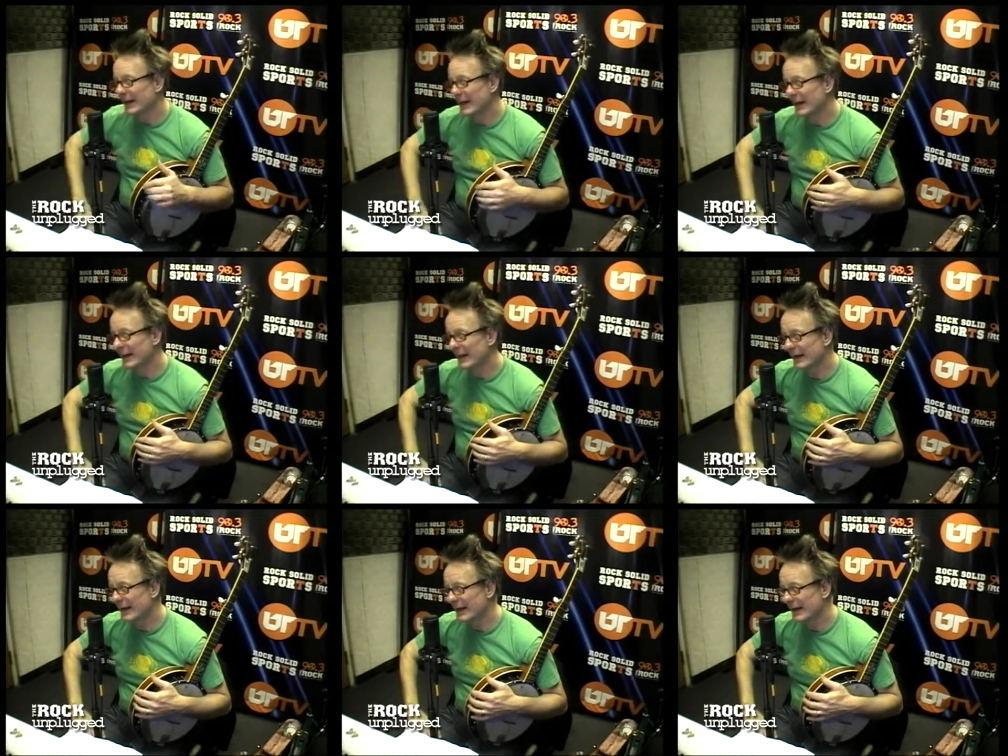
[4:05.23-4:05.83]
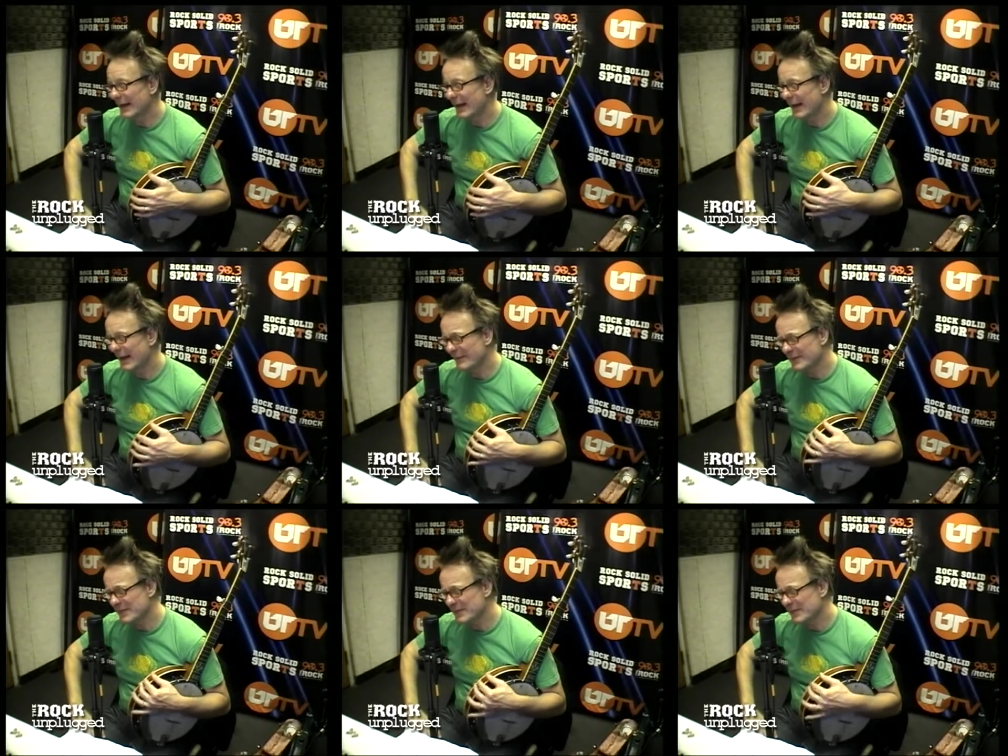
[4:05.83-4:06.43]
and
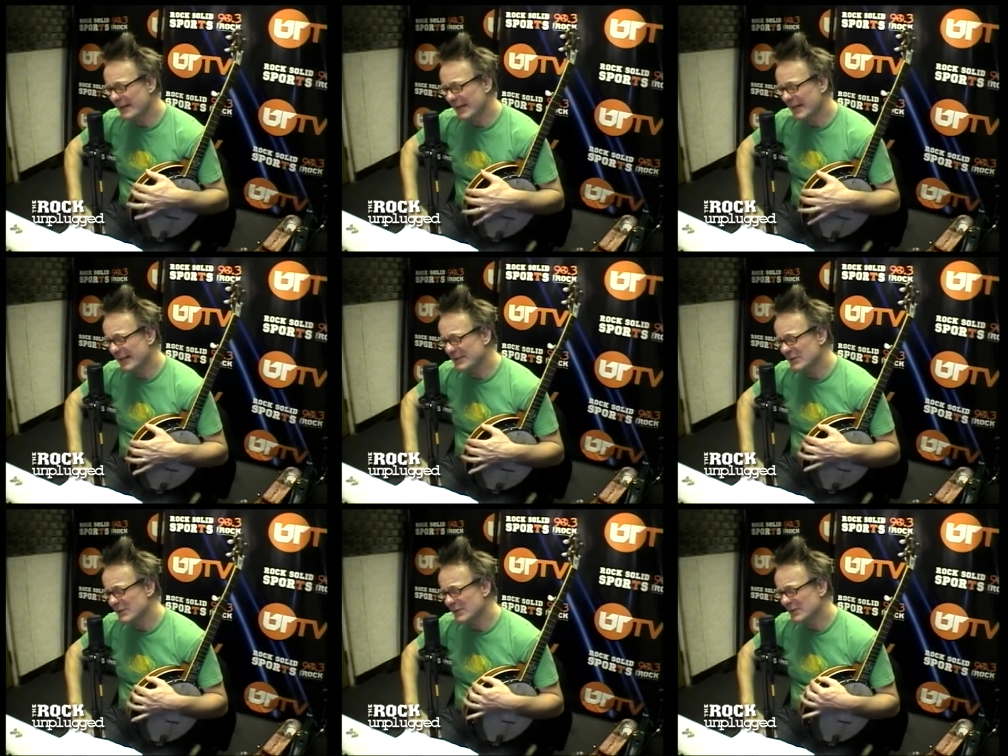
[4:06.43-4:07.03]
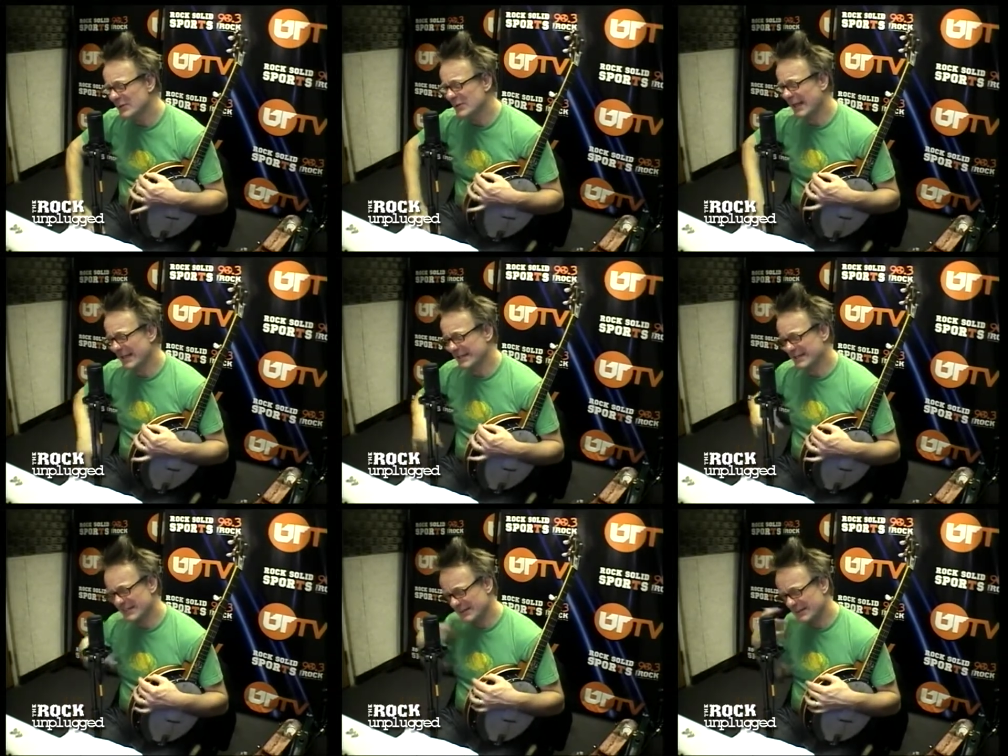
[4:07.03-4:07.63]
I just through
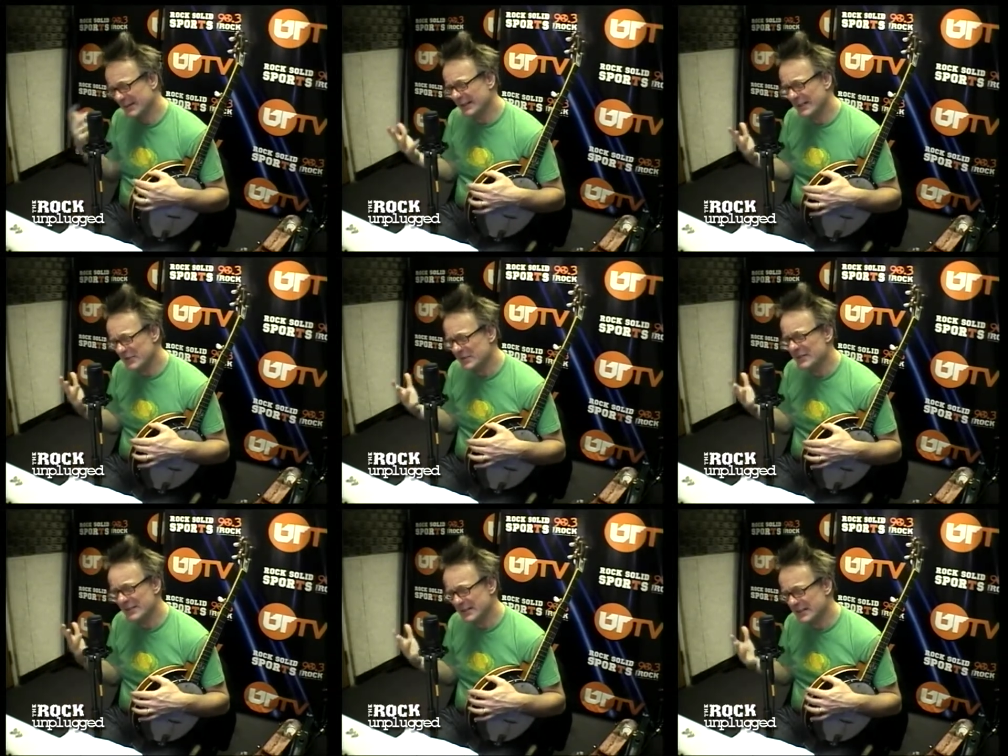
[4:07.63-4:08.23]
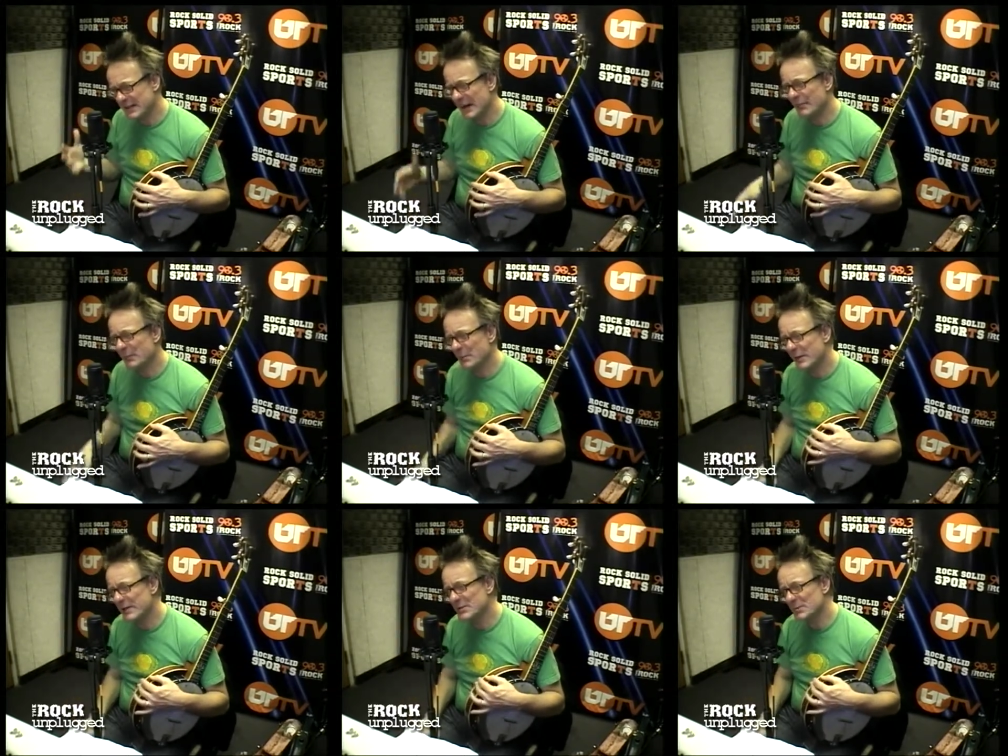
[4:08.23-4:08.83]
like getting interested in
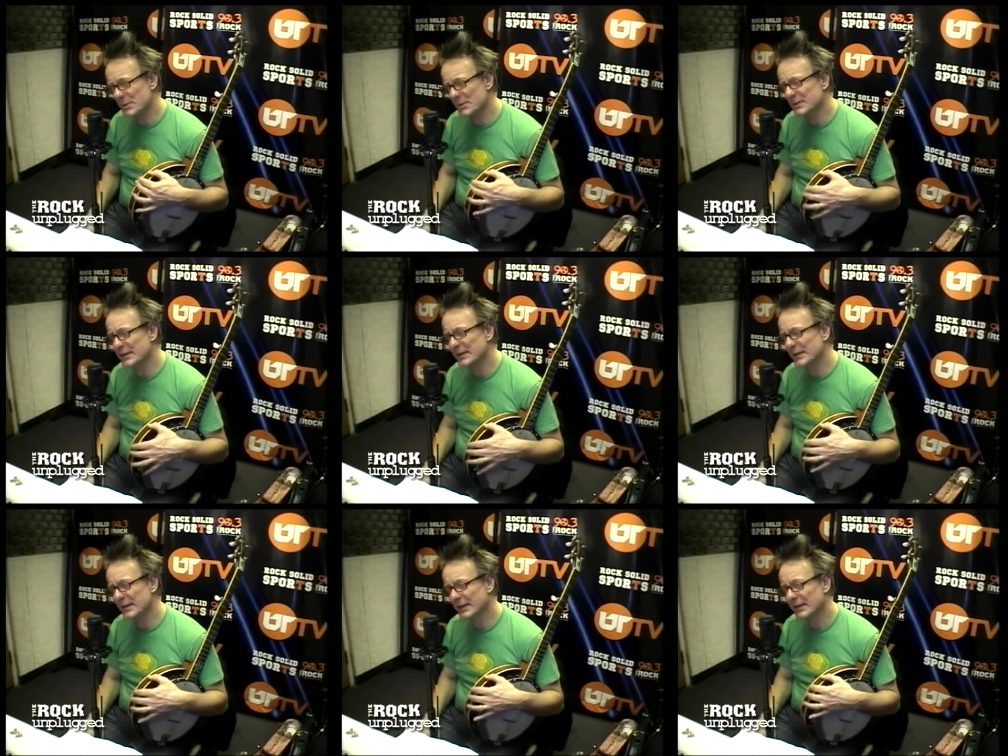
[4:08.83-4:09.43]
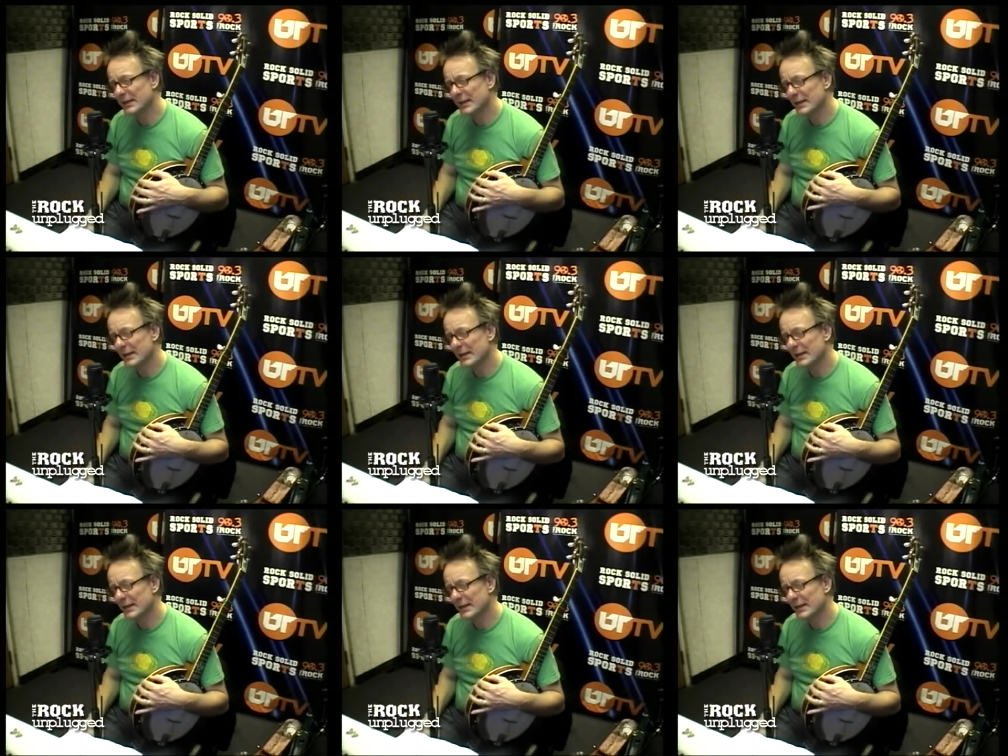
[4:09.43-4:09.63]
sample-based music.